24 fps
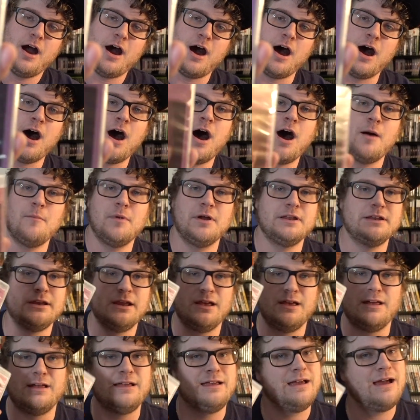I'm
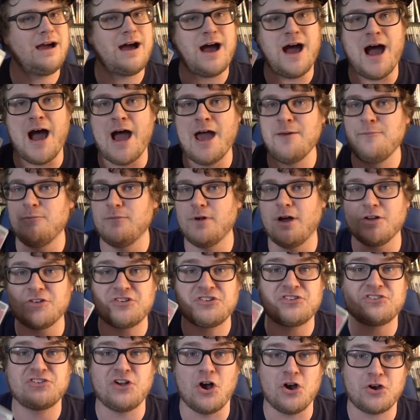a
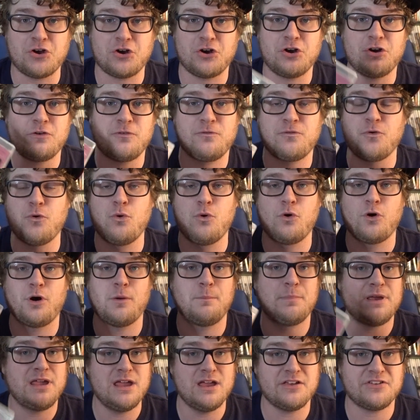sucker for
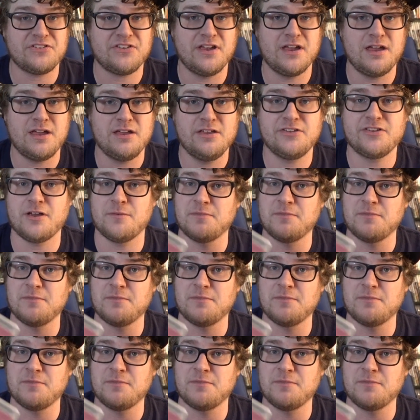PSAs.